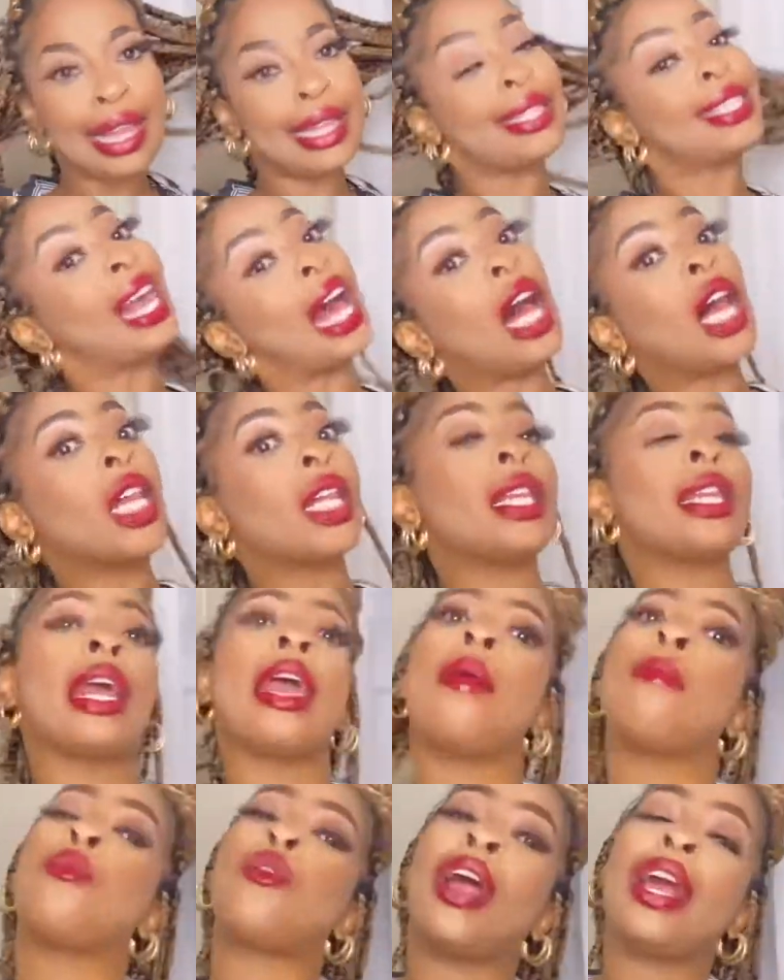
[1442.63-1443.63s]
Tell
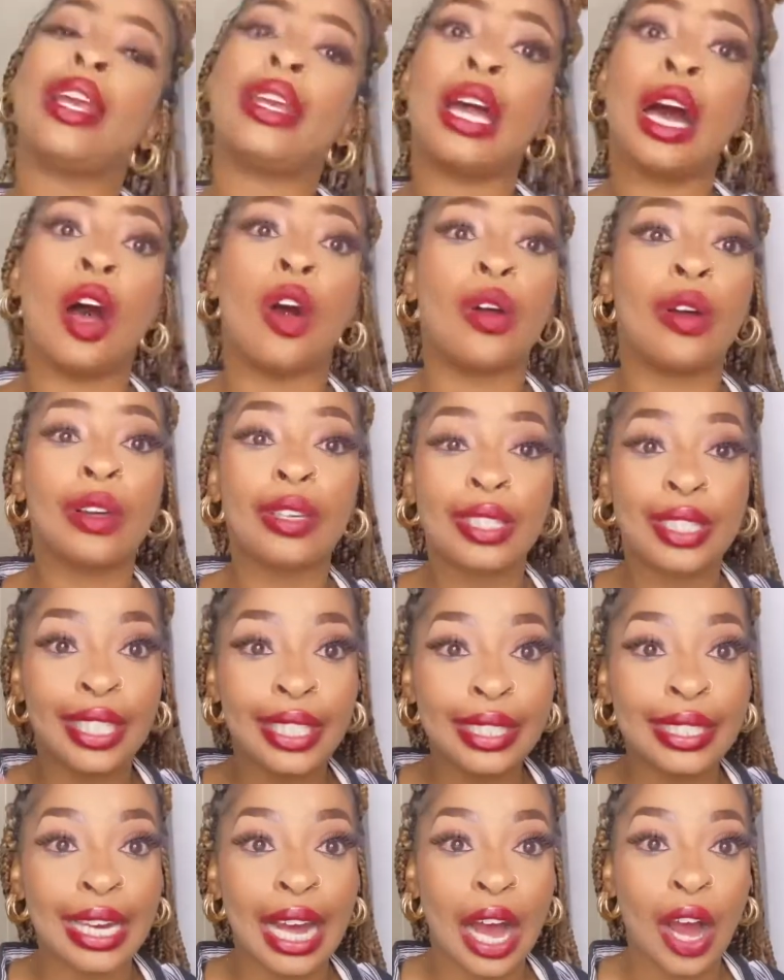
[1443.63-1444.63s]
them right now,
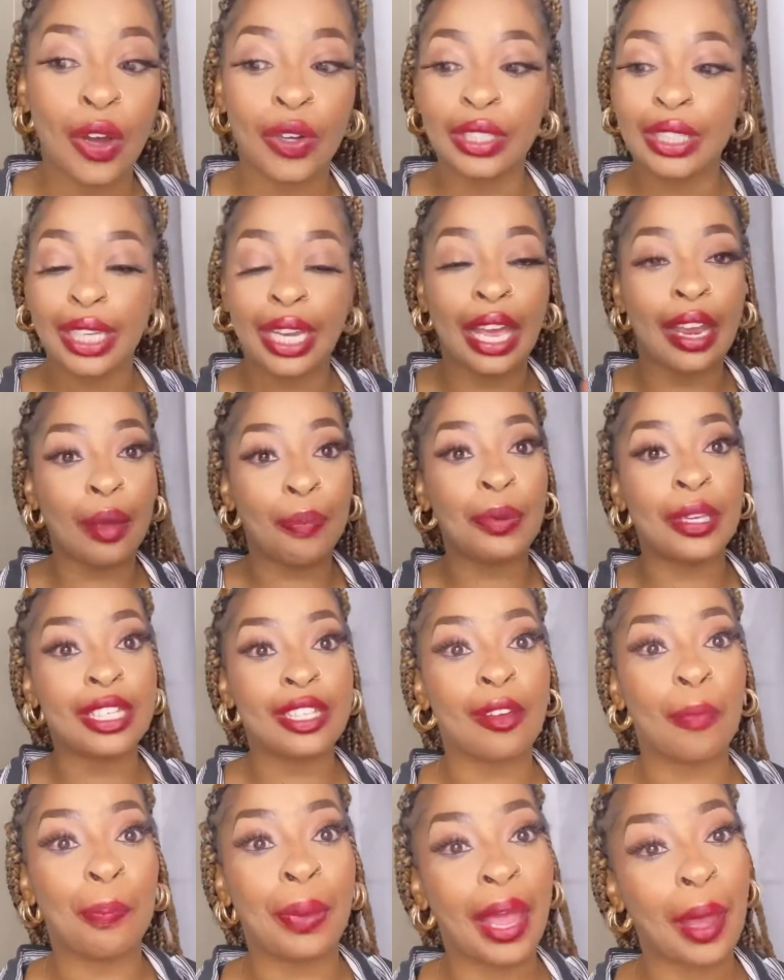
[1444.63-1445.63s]
sit down, get a piece
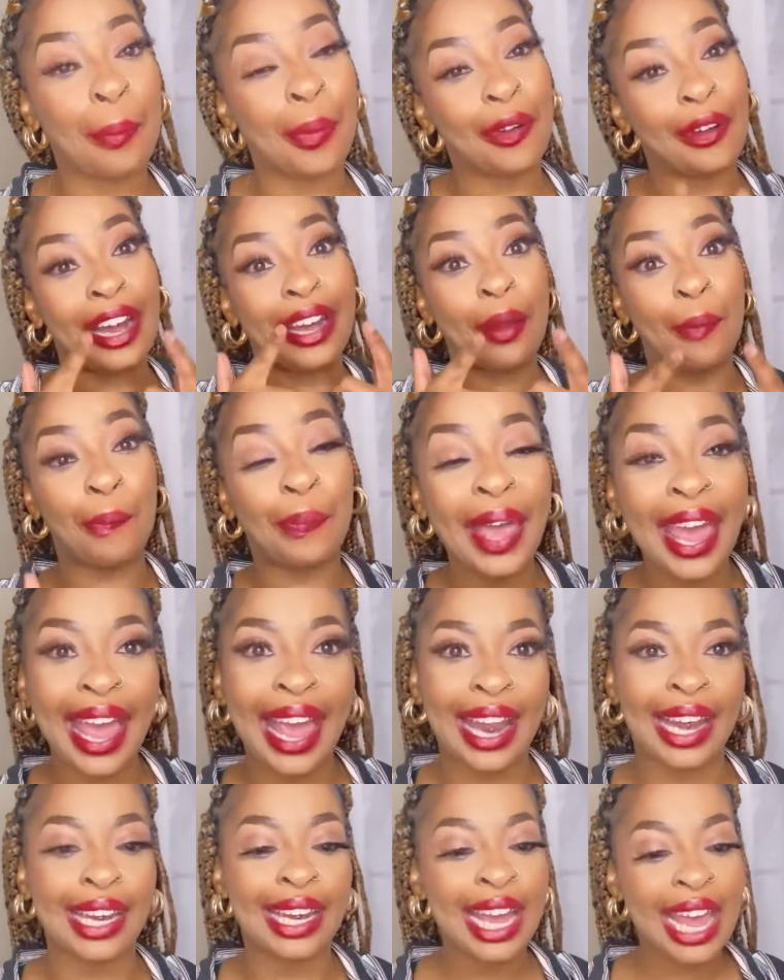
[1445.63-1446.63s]
of paper and a
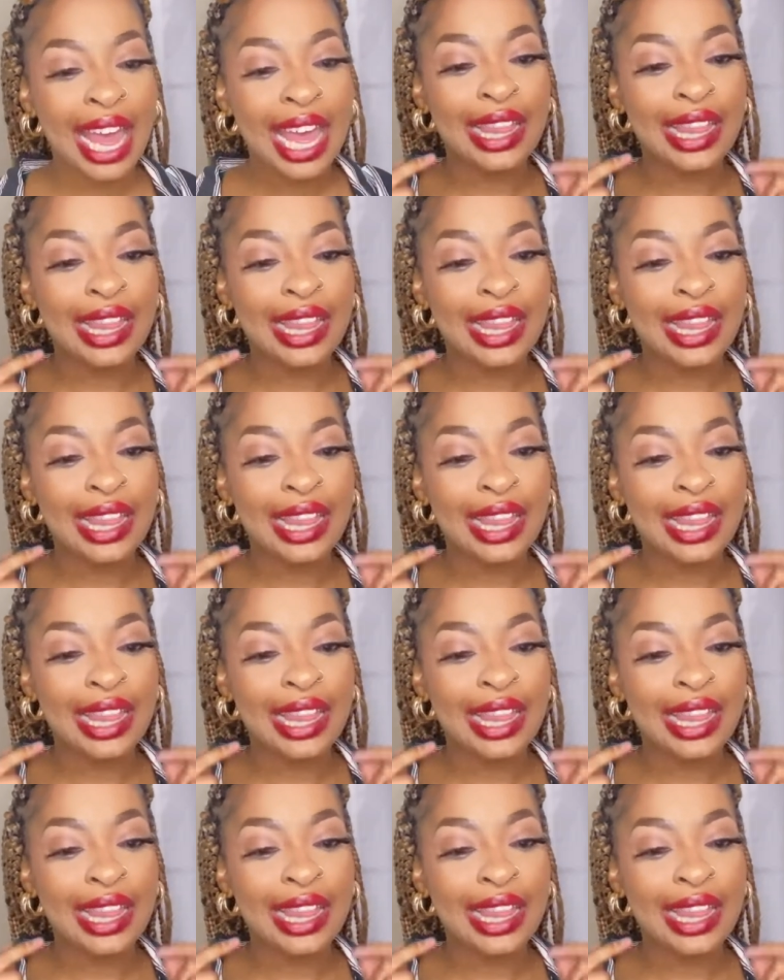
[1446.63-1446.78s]
pen.